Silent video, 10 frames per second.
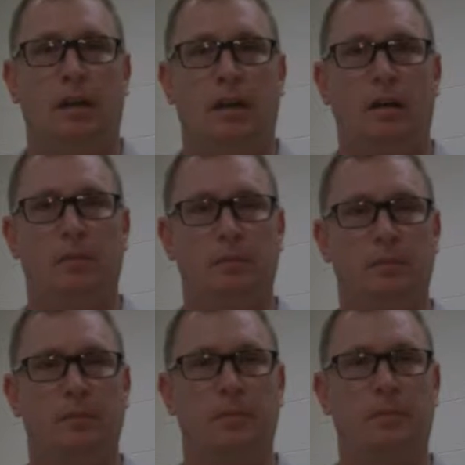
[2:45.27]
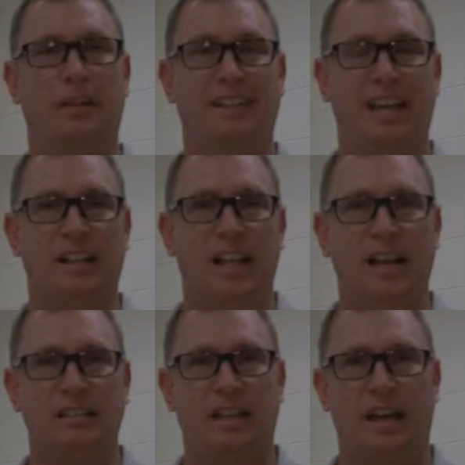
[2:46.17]
My day
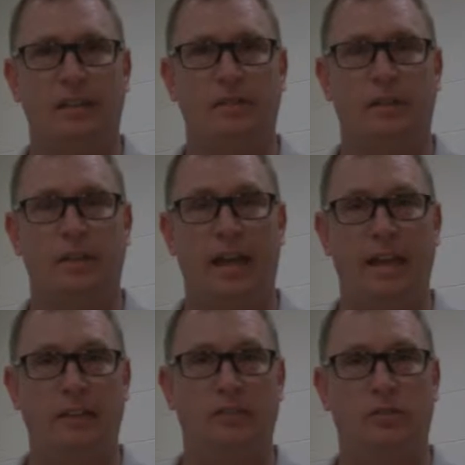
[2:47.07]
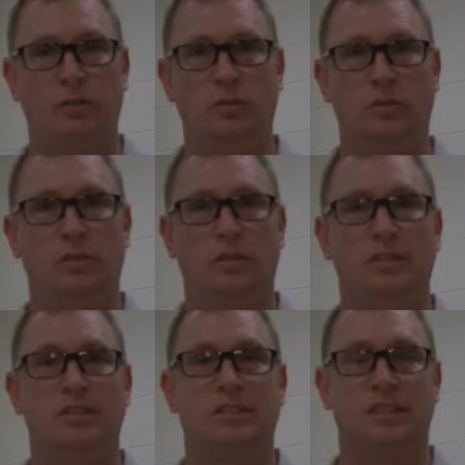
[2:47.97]
class, out of 8 students,
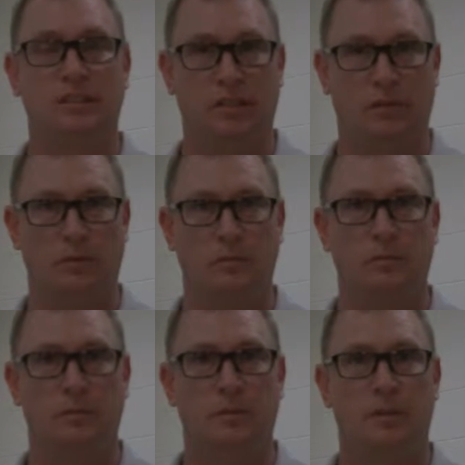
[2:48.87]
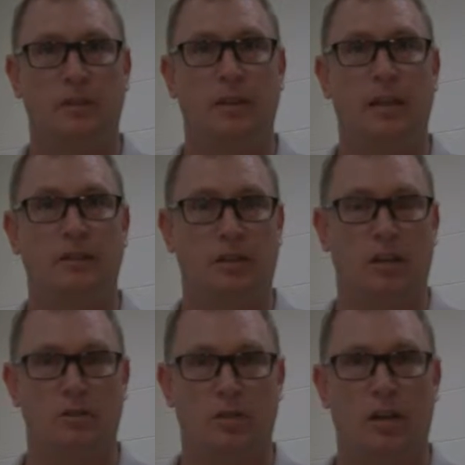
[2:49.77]
6 of them has
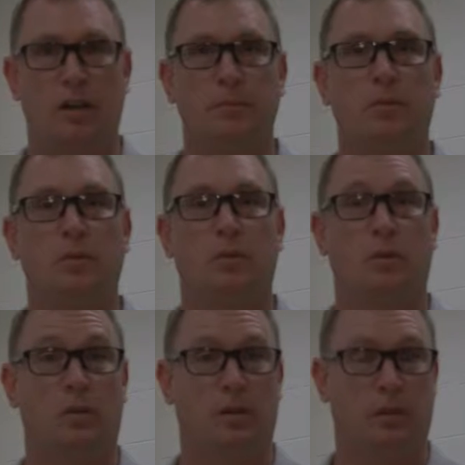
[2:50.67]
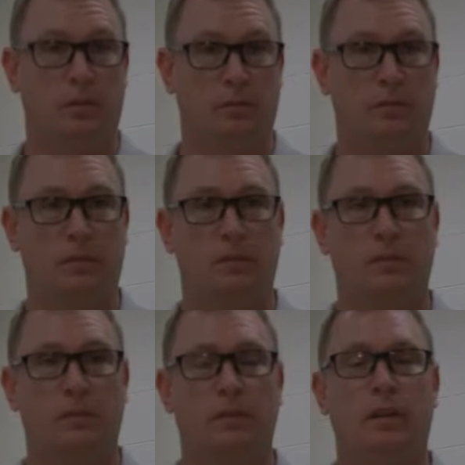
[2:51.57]
got jobs or in
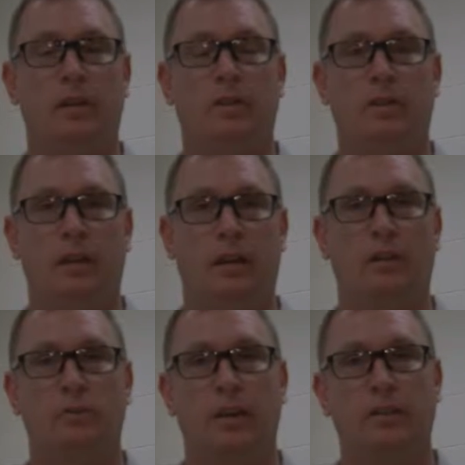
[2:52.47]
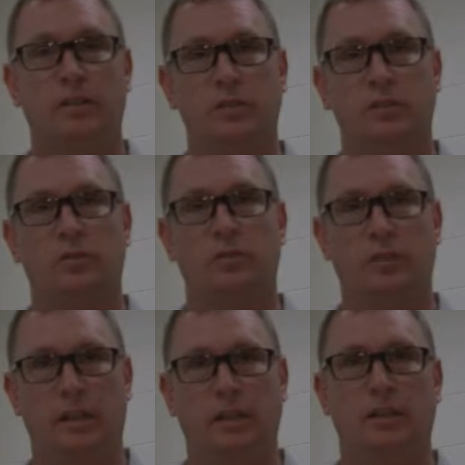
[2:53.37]
the transition to
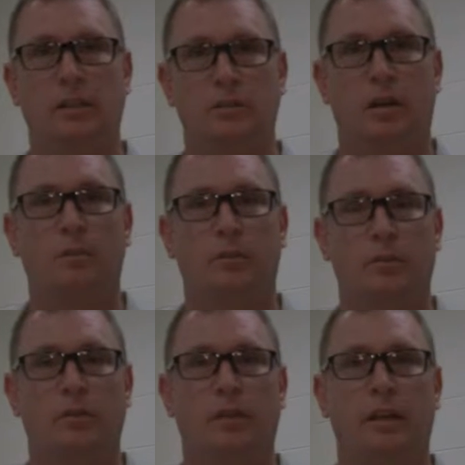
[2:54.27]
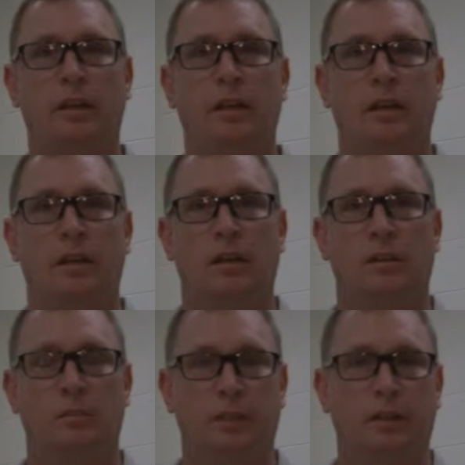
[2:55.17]
getting a job as soon as they
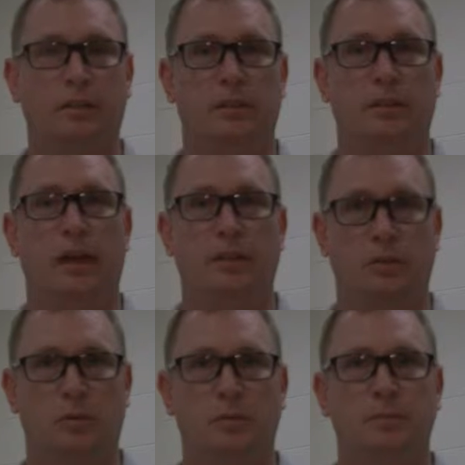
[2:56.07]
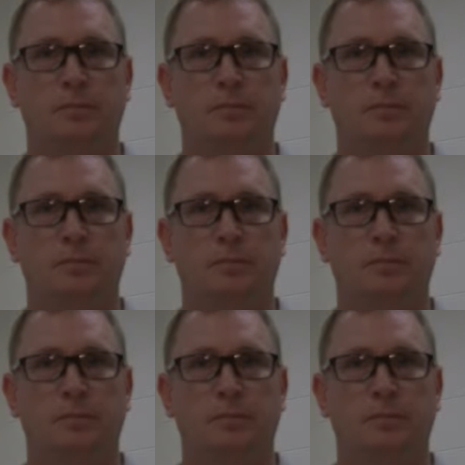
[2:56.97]
complete their high school.